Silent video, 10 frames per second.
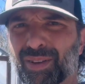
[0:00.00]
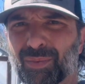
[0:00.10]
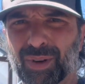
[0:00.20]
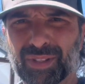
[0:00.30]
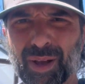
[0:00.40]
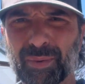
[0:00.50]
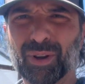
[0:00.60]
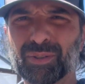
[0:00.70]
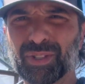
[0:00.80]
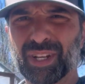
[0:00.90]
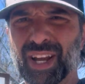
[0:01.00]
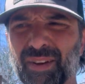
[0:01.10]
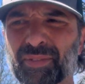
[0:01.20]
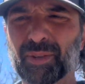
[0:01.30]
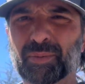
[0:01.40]
What's up,
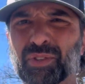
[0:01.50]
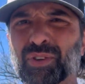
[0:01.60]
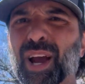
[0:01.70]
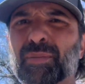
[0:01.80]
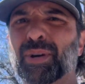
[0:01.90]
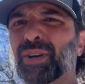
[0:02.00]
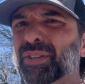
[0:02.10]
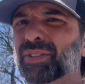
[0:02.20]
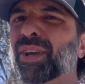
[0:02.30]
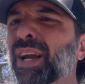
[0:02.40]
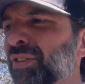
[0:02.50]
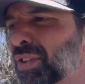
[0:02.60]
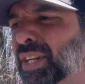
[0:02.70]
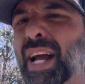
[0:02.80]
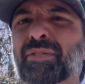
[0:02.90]
OGF subscribers?
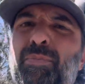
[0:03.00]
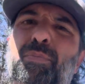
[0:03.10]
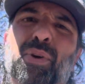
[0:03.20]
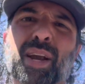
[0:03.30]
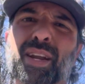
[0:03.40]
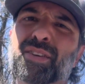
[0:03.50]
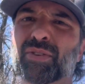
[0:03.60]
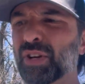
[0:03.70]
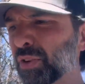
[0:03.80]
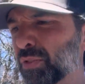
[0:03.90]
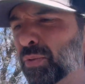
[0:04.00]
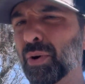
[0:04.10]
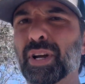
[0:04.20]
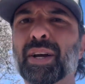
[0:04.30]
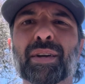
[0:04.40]
Actually got some brand new news
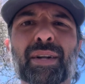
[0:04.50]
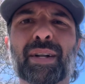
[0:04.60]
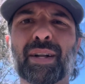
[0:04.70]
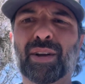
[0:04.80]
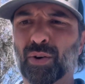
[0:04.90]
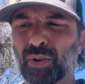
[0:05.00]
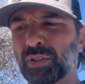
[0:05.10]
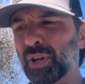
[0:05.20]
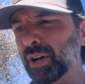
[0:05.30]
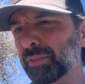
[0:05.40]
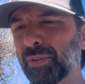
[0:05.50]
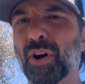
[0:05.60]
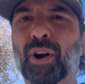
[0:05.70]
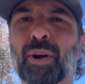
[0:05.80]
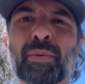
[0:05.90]
for you. Old Dog
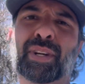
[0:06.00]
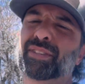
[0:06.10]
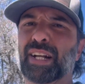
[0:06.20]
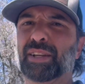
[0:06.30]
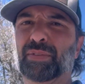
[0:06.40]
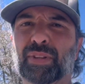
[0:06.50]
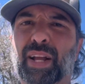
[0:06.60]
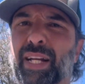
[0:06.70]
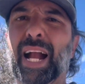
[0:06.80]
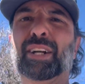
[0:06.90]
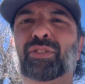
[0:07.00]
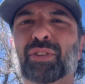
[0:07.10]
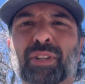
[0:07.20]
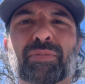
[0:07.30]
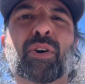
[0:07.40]
Farm, it's not even like
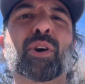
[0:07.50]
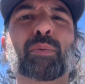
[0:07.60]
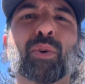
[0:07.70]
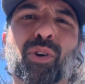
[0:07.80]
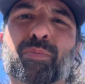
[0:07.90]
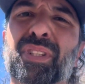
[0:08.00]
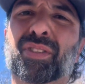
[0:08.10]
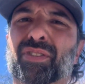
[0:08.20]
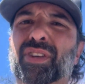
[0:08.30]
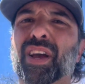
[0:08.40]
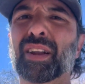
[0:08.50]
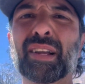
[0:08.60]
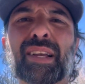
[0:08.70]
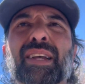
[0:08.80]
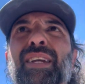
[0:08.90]
actually a farm or a business yet,
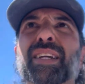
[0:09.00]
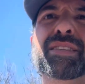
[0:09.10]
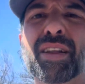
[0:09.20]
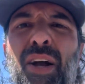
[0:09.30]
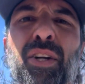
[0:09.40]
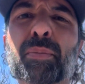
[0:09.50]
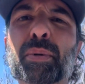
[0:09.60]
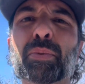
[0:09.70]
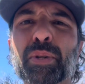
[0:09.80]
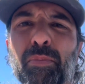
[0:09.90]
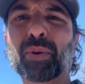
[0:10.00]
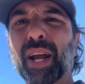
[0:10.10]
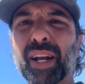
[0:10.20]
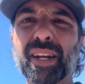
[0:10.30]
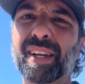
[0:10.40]
is now going to be
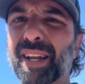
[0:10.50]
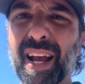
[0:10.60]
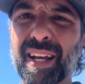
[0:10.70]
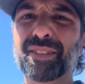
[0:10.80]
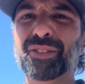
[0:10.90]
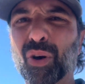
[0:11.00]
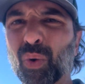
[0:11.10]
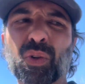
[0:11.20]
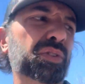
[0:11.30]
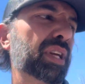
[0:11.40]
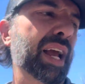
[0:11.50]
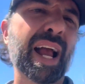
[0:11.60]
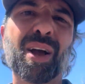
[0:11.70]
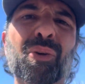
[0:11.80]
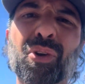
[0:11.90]
rebranded as Old
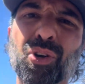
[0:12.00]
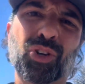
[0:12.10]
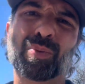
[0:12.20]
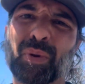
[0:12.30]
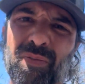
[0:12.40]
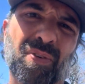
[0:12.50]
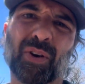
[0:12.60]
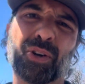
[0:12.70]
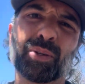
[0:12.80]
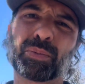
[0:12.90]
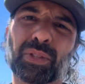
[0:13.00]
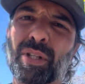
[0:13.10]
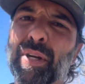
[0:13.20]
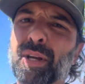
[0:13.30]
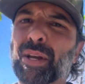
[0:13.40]
Town Urban Farms.
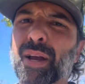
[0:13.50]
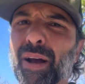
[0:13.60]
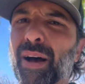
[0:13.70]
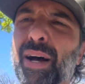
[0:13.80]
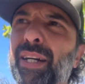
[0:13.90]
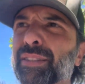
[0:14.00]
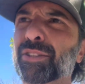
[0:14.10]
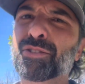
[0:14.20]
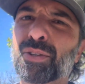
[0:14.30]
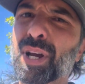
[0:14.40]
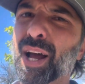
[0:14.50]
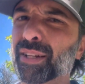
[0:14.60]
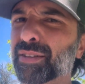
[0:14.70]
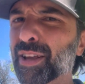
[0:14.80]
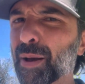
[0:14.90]
It's a new
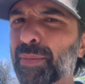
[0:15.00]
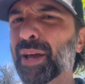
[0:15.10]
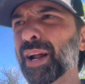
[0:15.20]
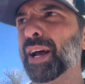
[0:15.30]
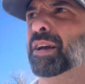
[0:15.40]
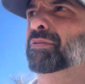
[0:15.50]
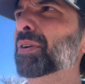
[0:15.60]
concept that I've